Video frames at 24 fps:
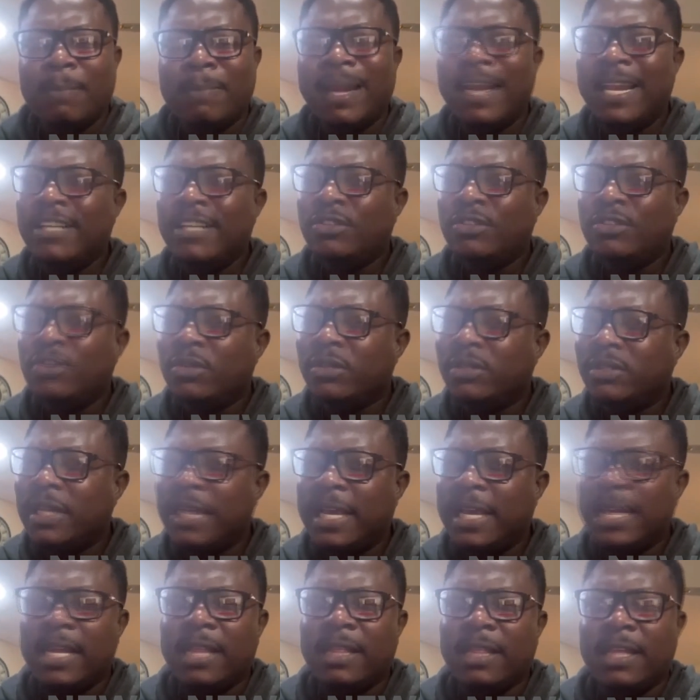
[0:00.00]
But let's not
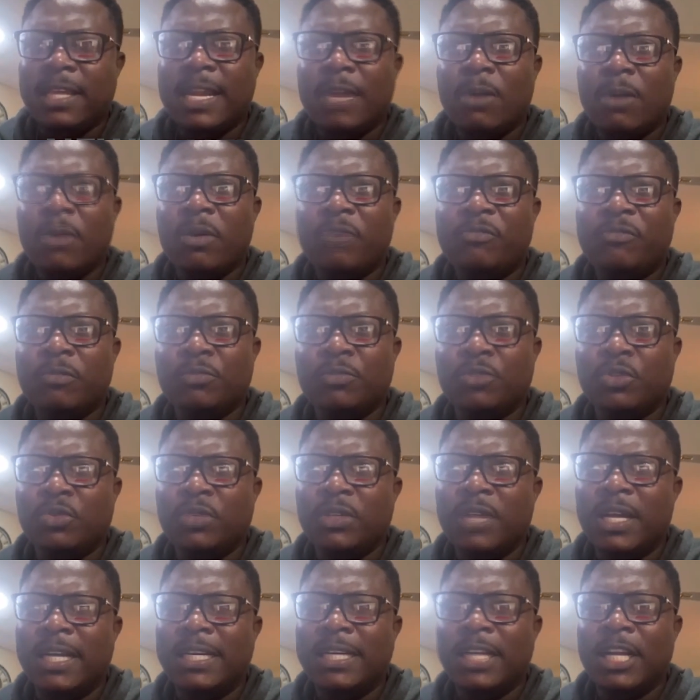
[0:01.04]
take anything away from
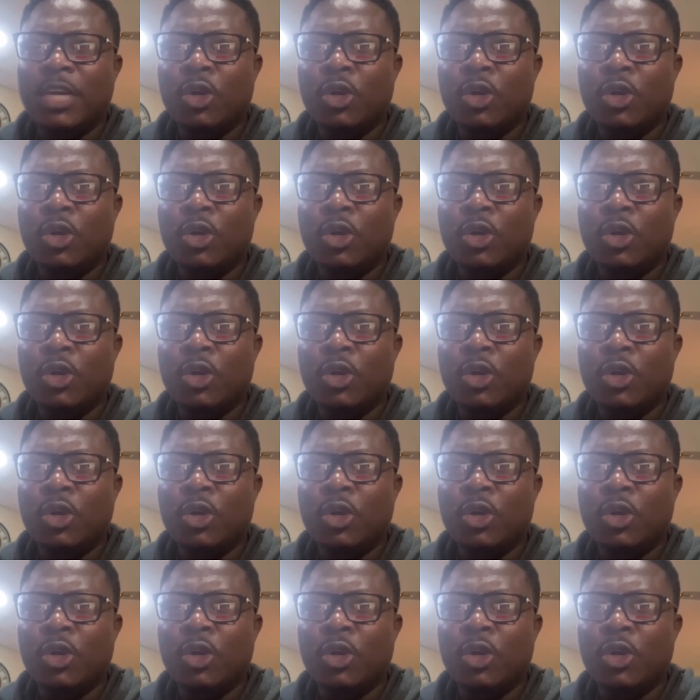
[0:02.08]
Sudan.